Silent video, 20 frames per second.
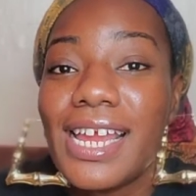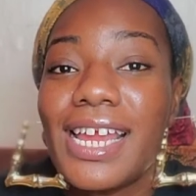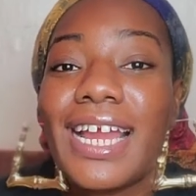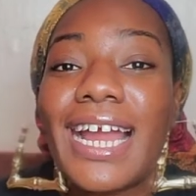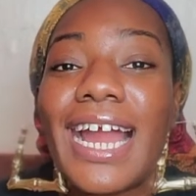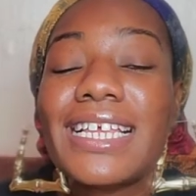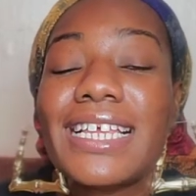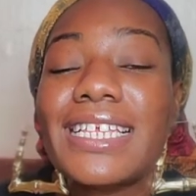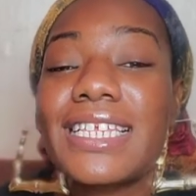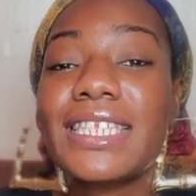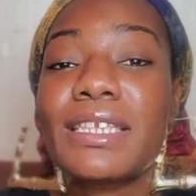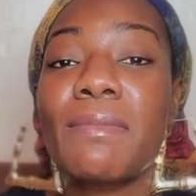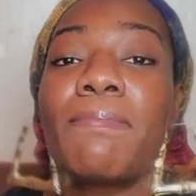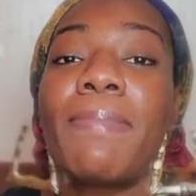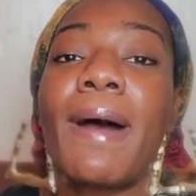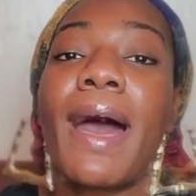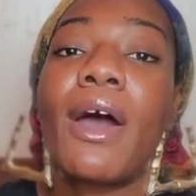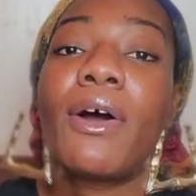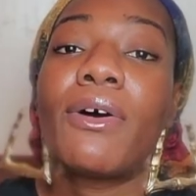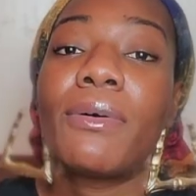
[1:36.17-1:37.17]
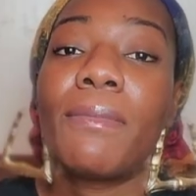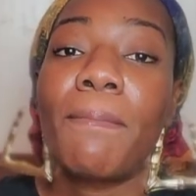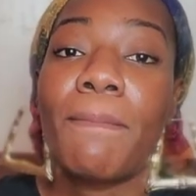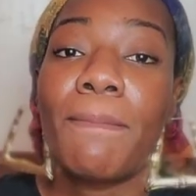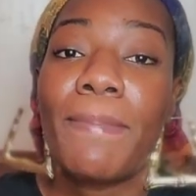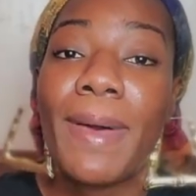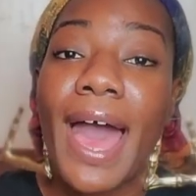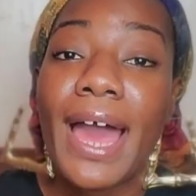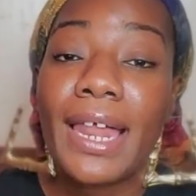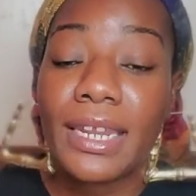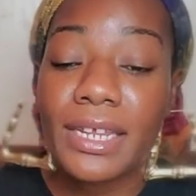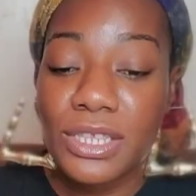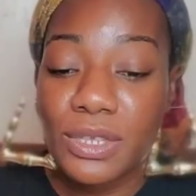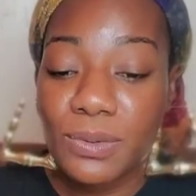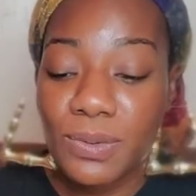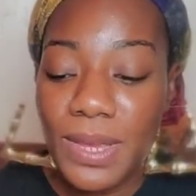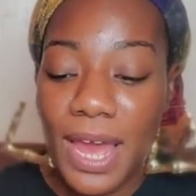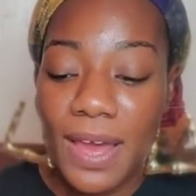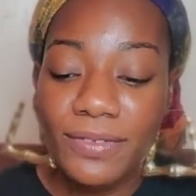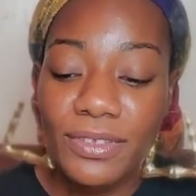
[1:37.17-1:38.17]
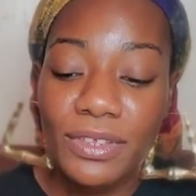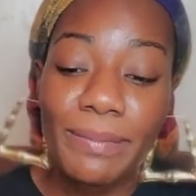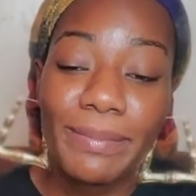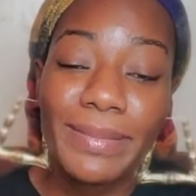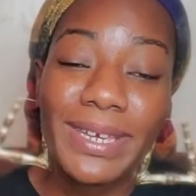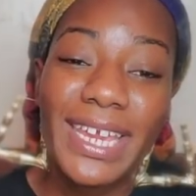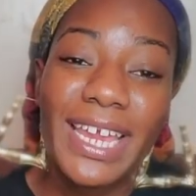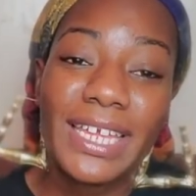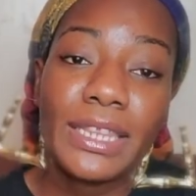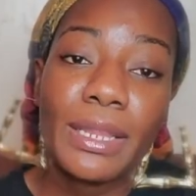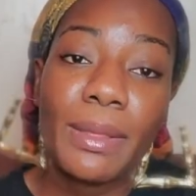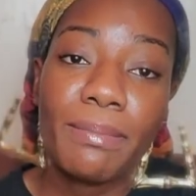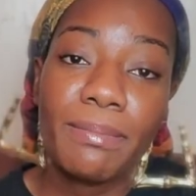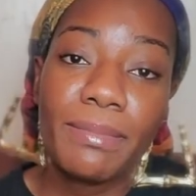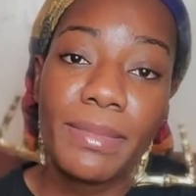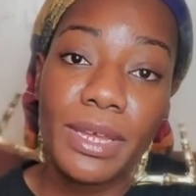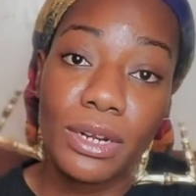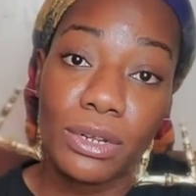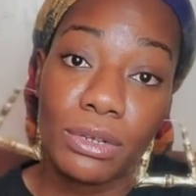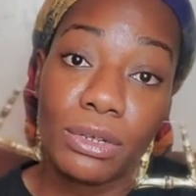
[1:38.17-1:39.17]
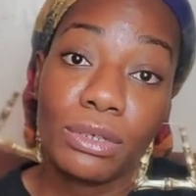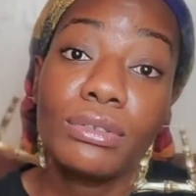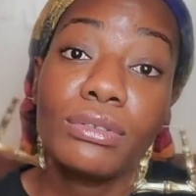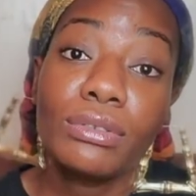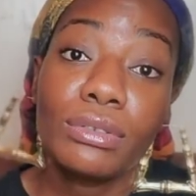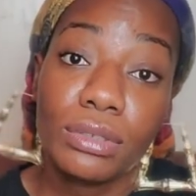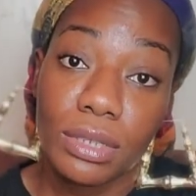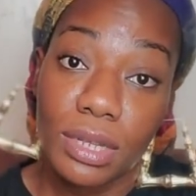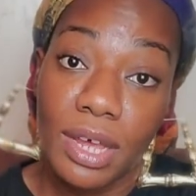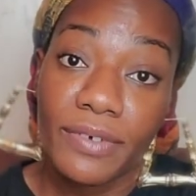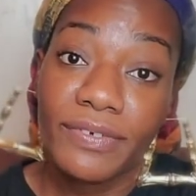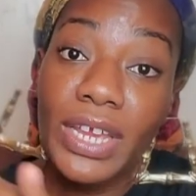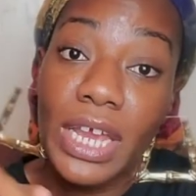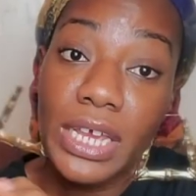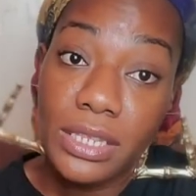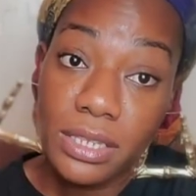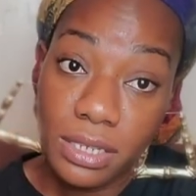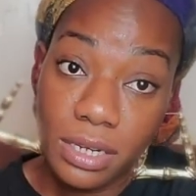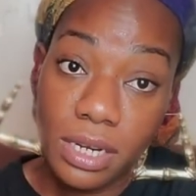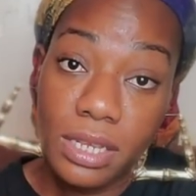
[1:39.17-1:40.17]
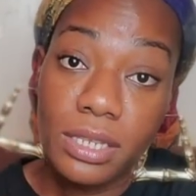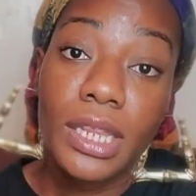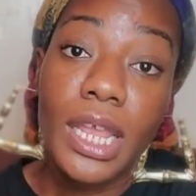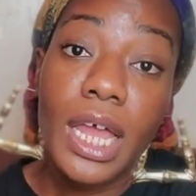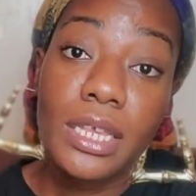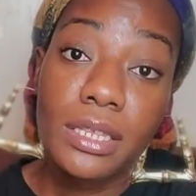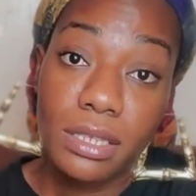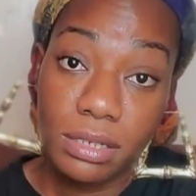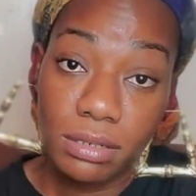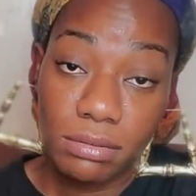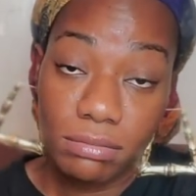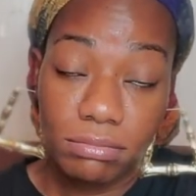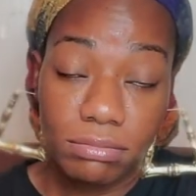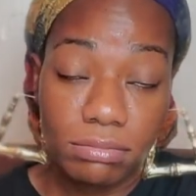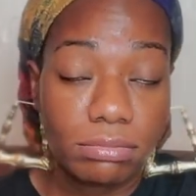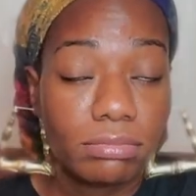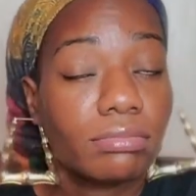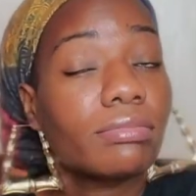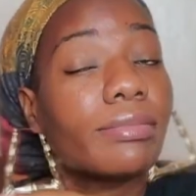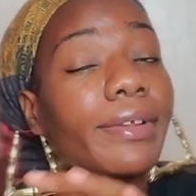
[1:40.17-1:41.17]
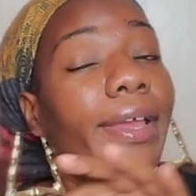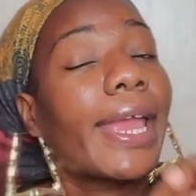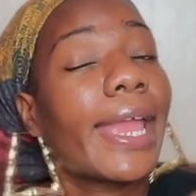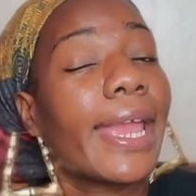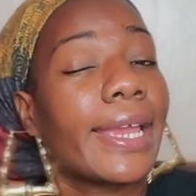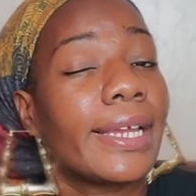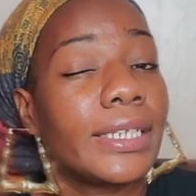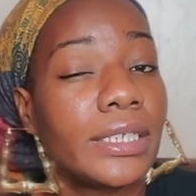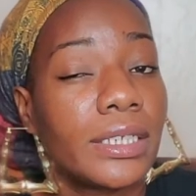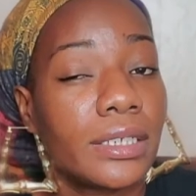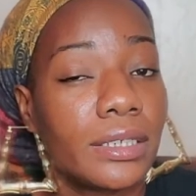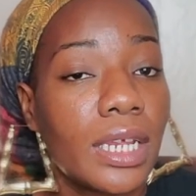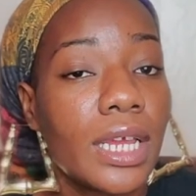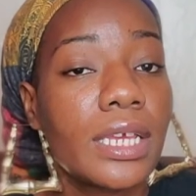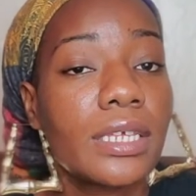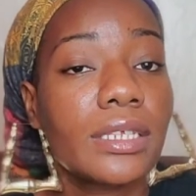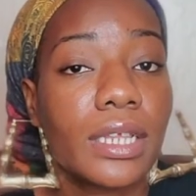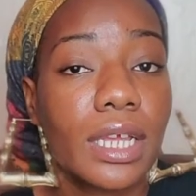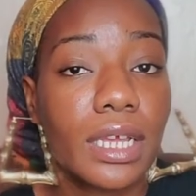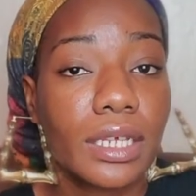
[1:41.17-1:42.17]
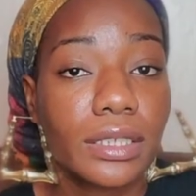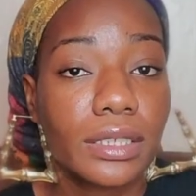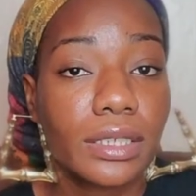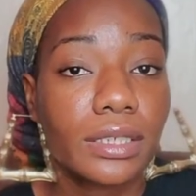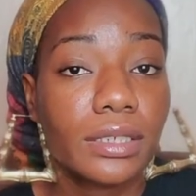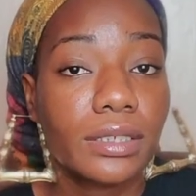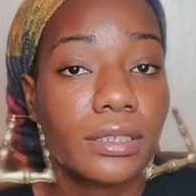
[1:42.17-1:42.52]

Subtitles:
Because it's about balance. We have to meet in the middle of yesterday's lesson and today's lesson.